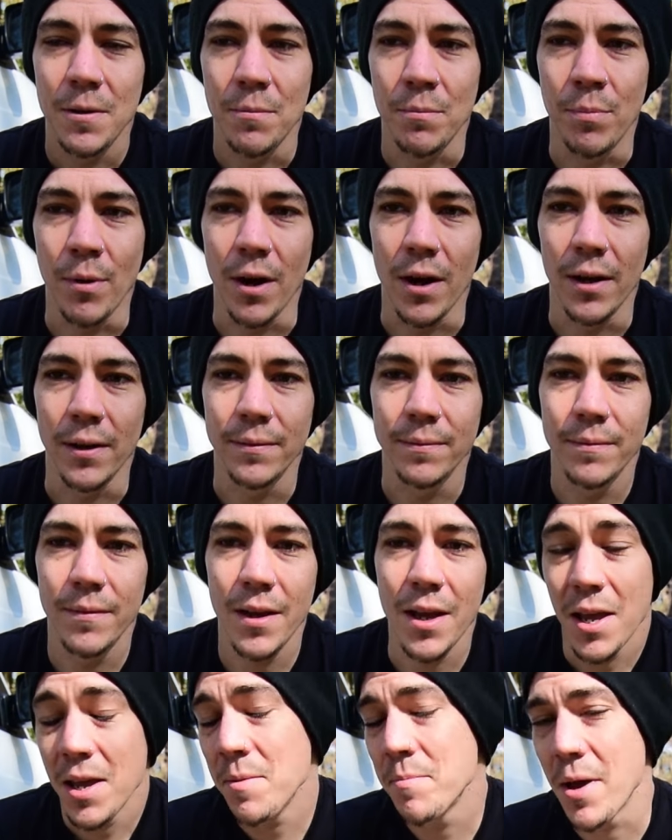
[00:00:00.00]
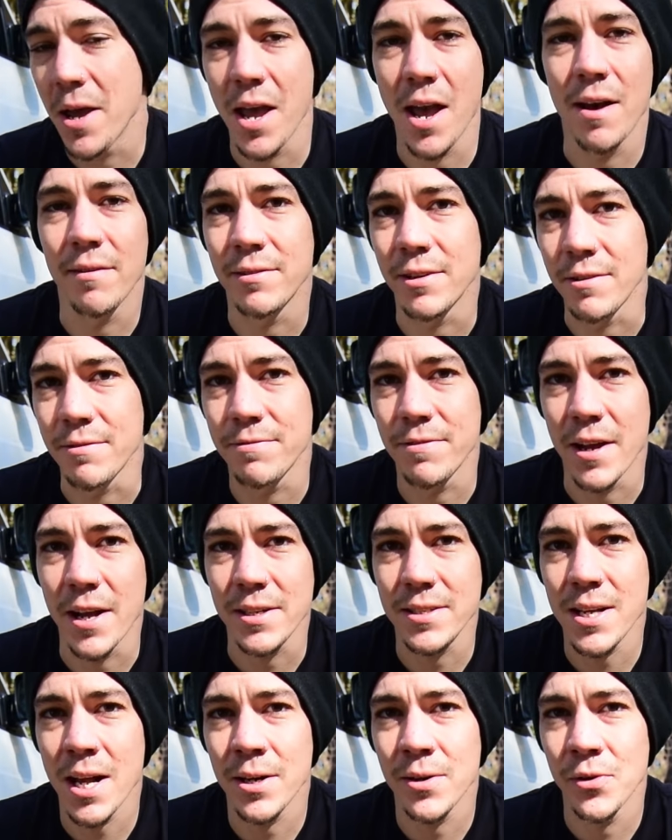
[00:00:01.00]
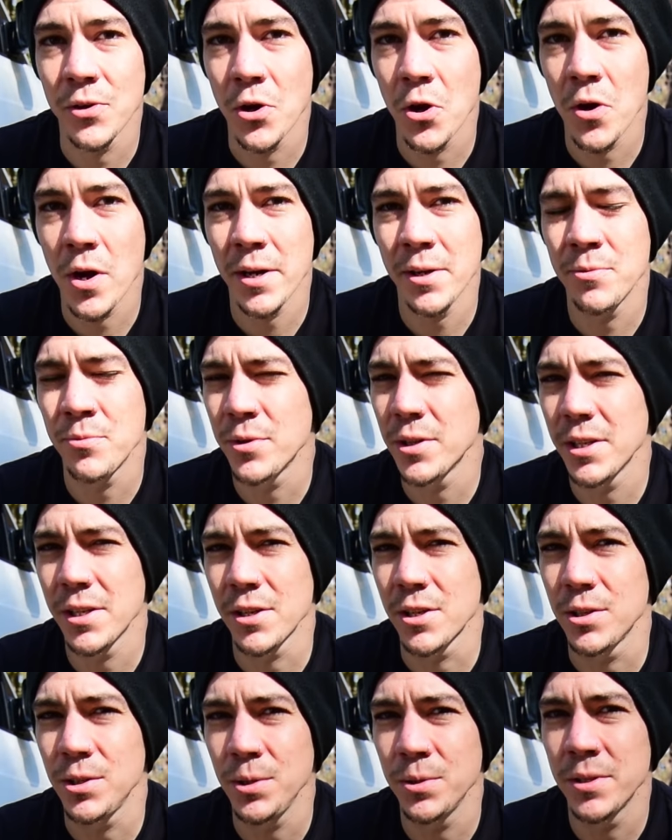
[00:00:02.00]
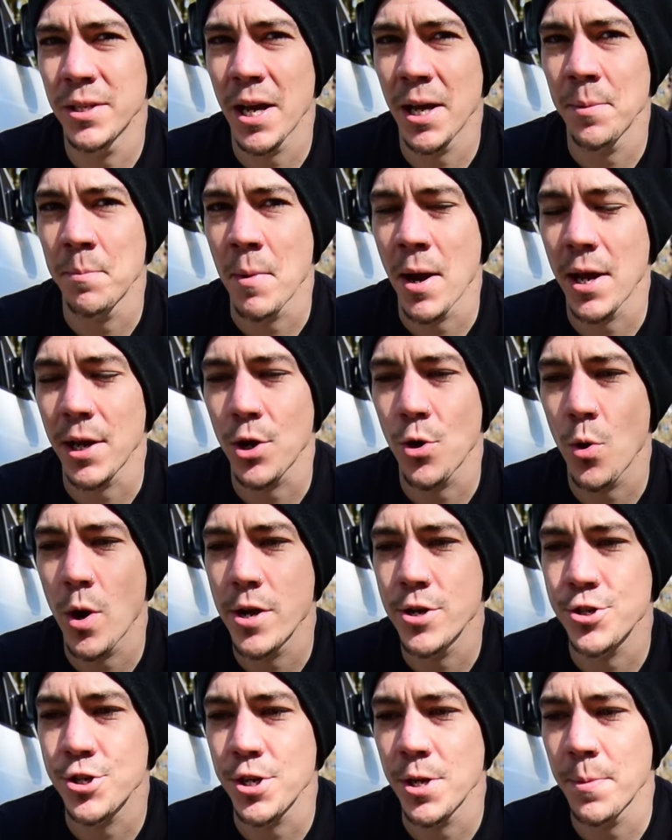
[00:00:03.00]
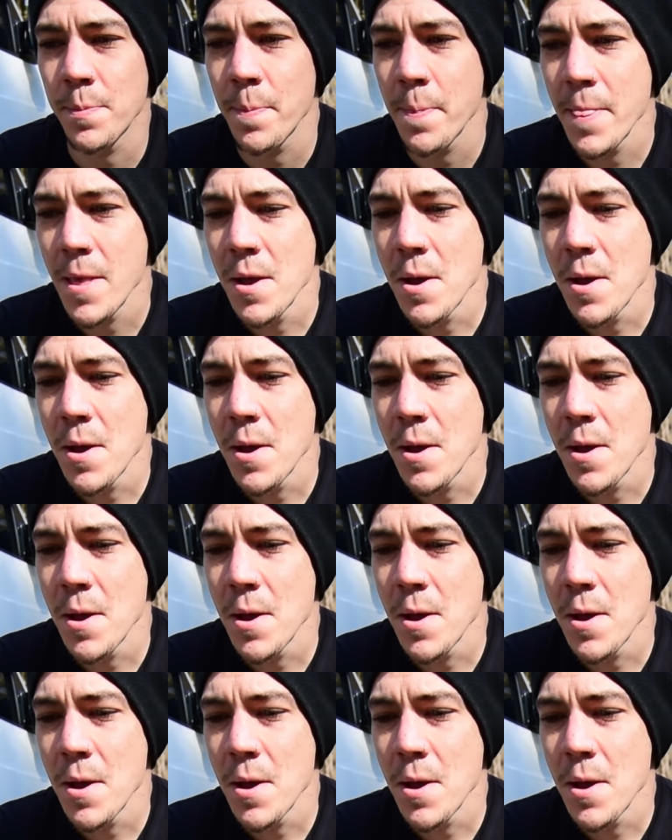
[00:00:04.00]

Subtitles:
but it may have an effect. I don't know. I didn't really include that in my equation.